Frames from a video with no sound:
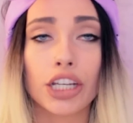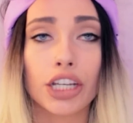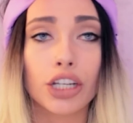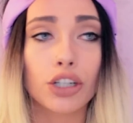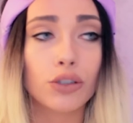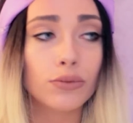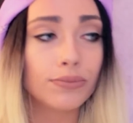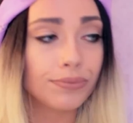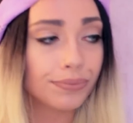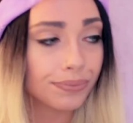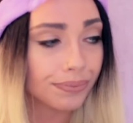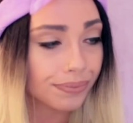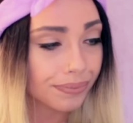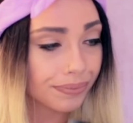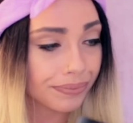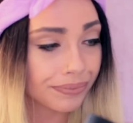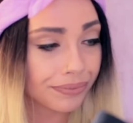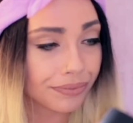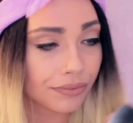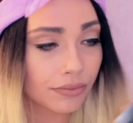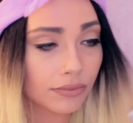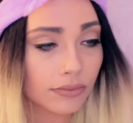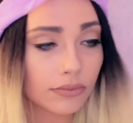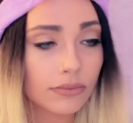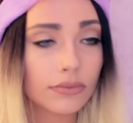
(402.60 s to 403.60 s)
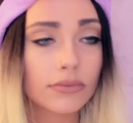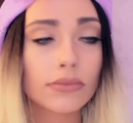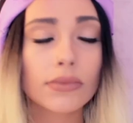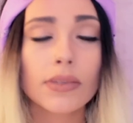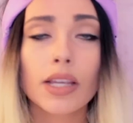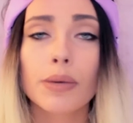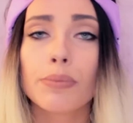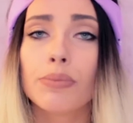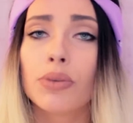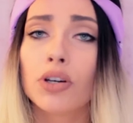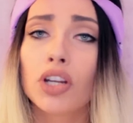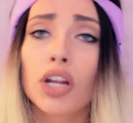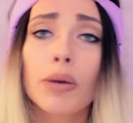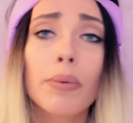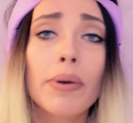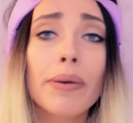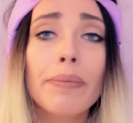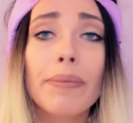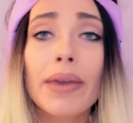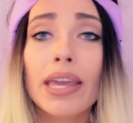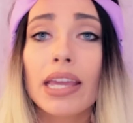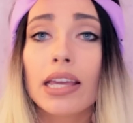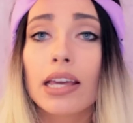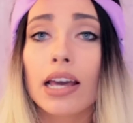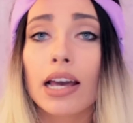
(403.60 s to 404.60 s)
do put on my
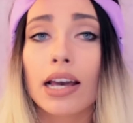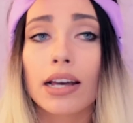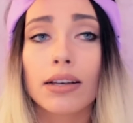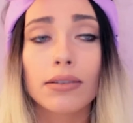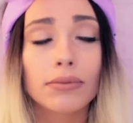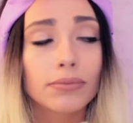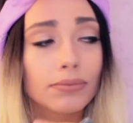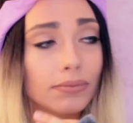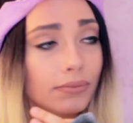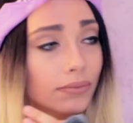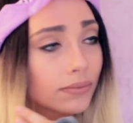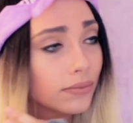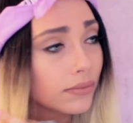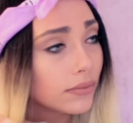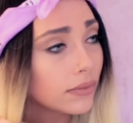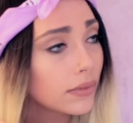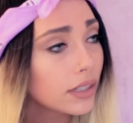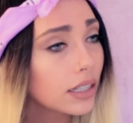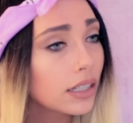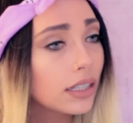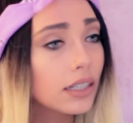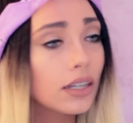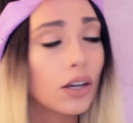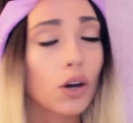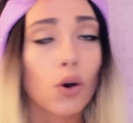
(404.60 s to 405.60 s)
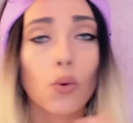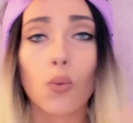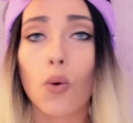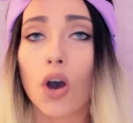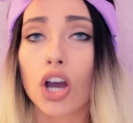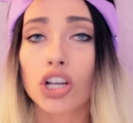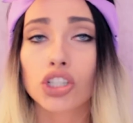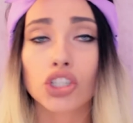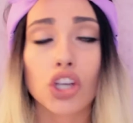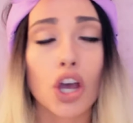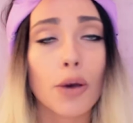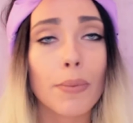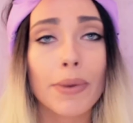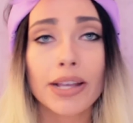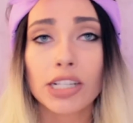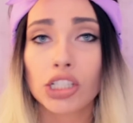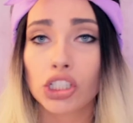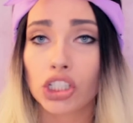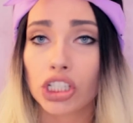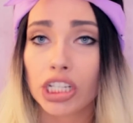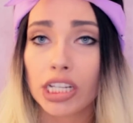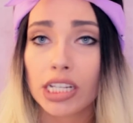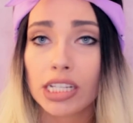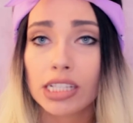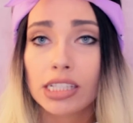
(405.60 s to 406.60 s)
makeup, wash all my
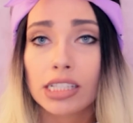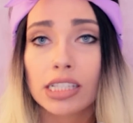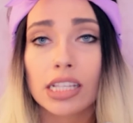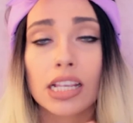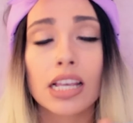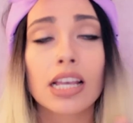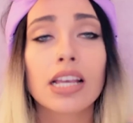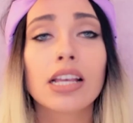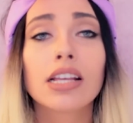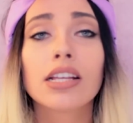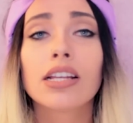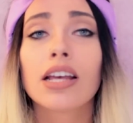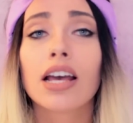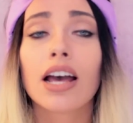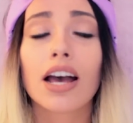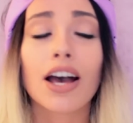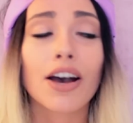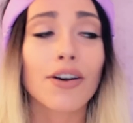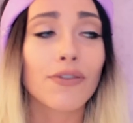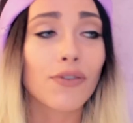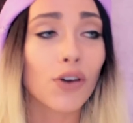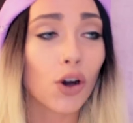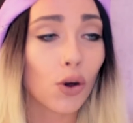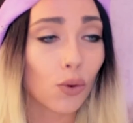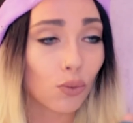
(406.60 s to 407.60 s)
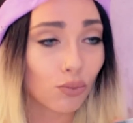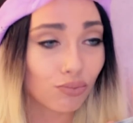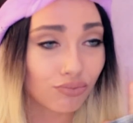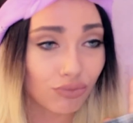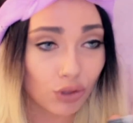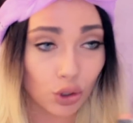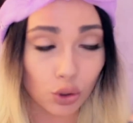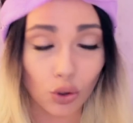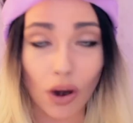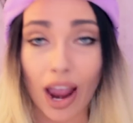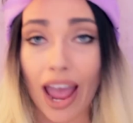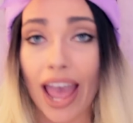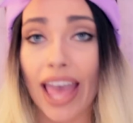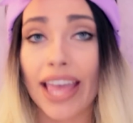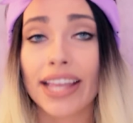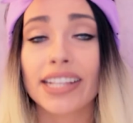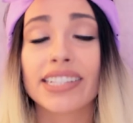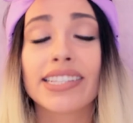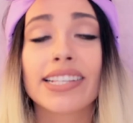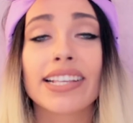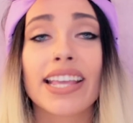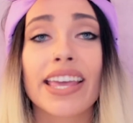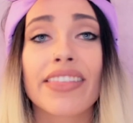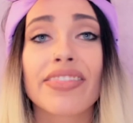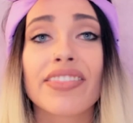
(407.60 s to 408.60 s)
sheets of
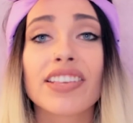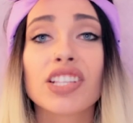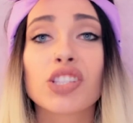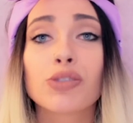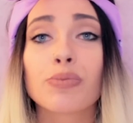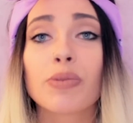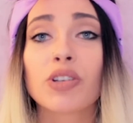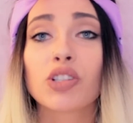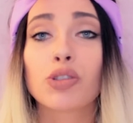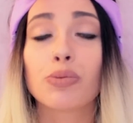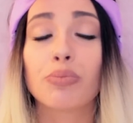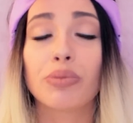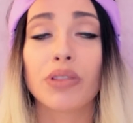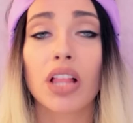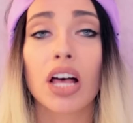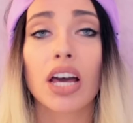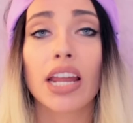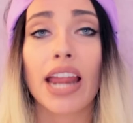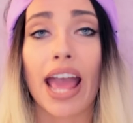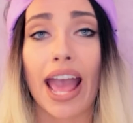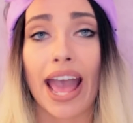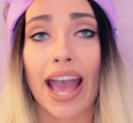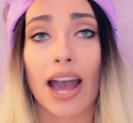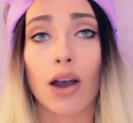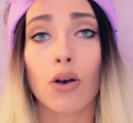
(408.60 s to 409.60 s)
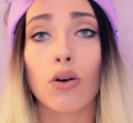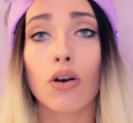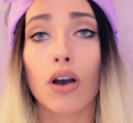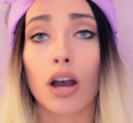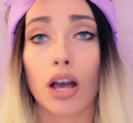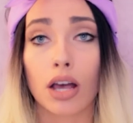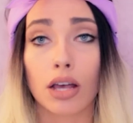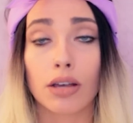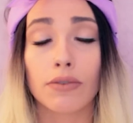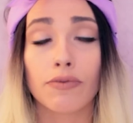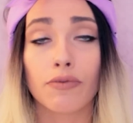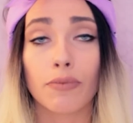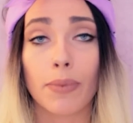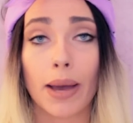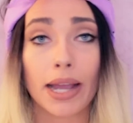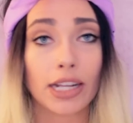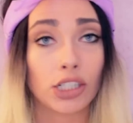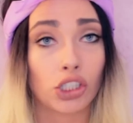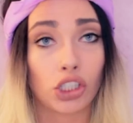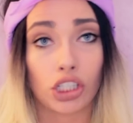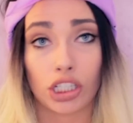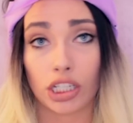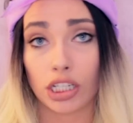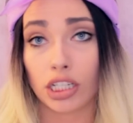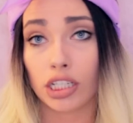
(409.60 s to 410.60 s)
trying to get this much blood out of my
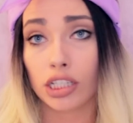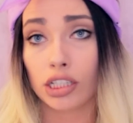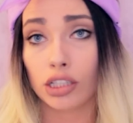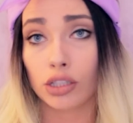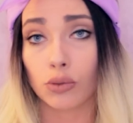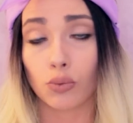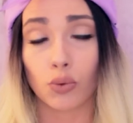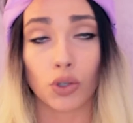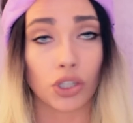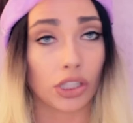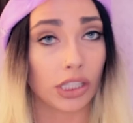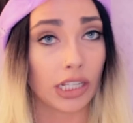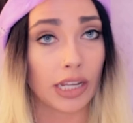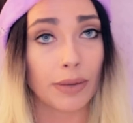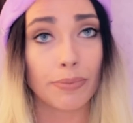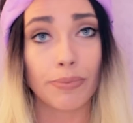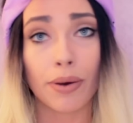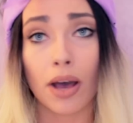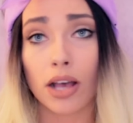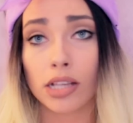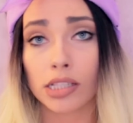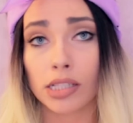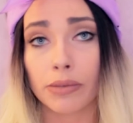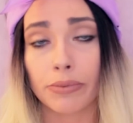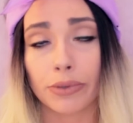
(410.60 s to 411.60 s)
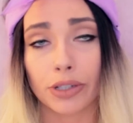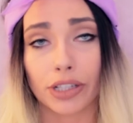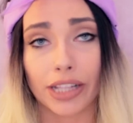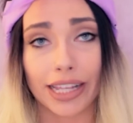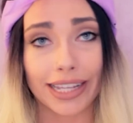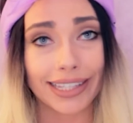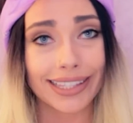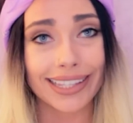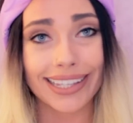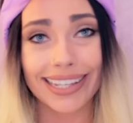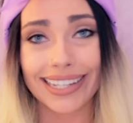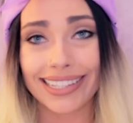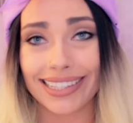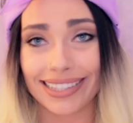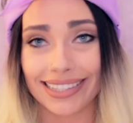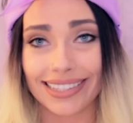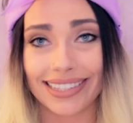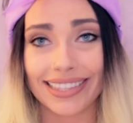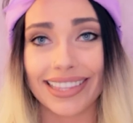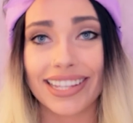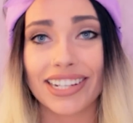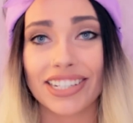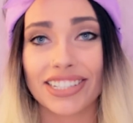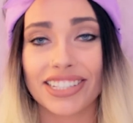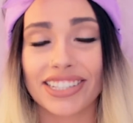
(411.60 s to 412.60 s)
sheets was impossible. Like
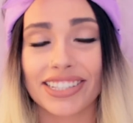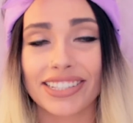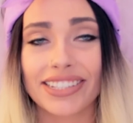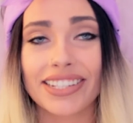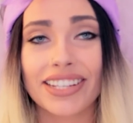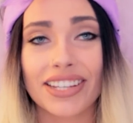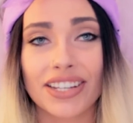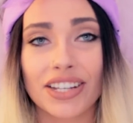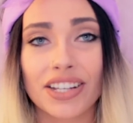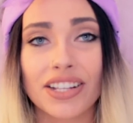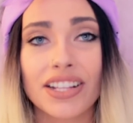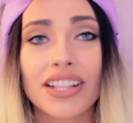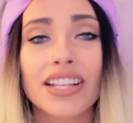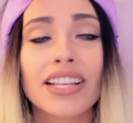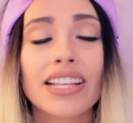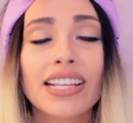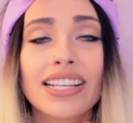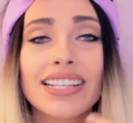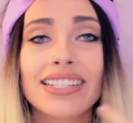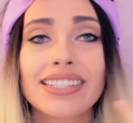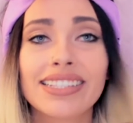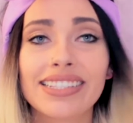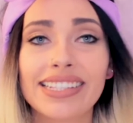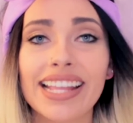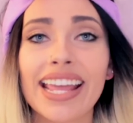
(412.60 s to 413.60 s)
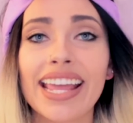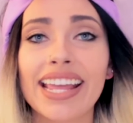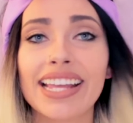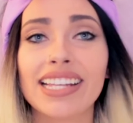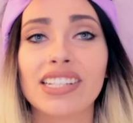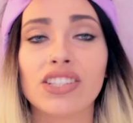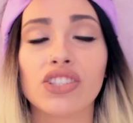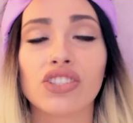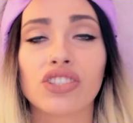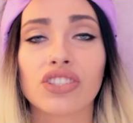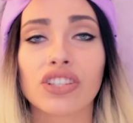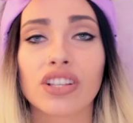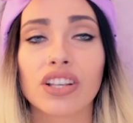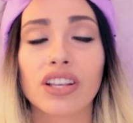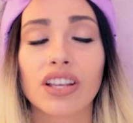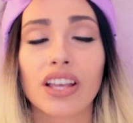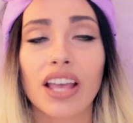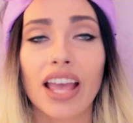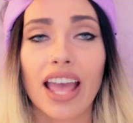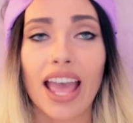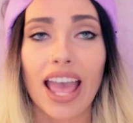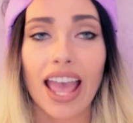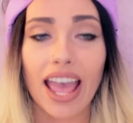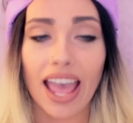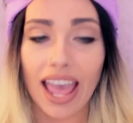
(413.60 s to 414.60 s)
it's there's still stains
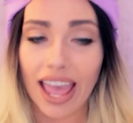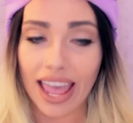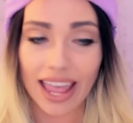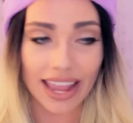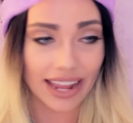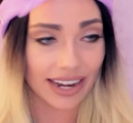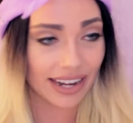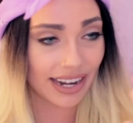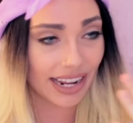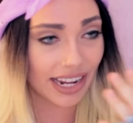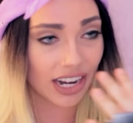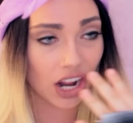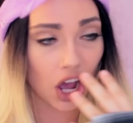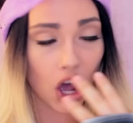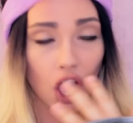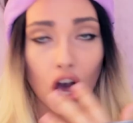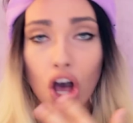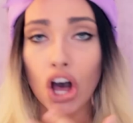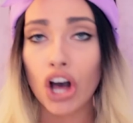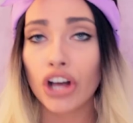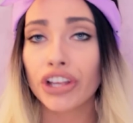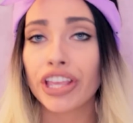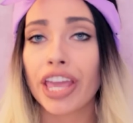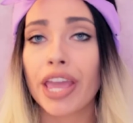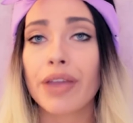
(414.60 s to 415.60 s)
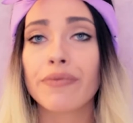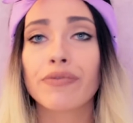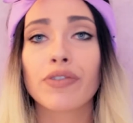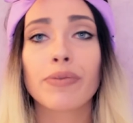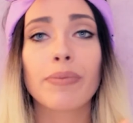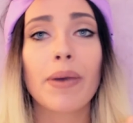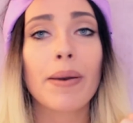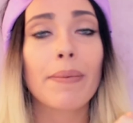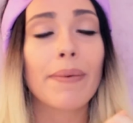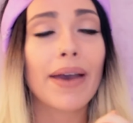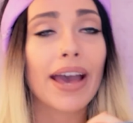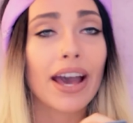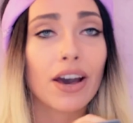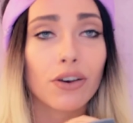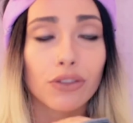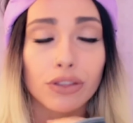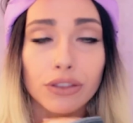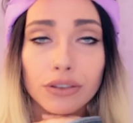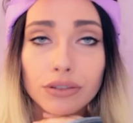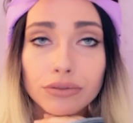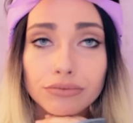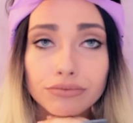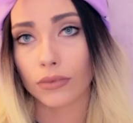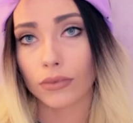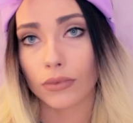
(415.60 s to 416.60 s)
and it all came from my
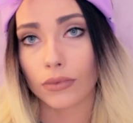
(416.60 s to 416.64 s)
mouth.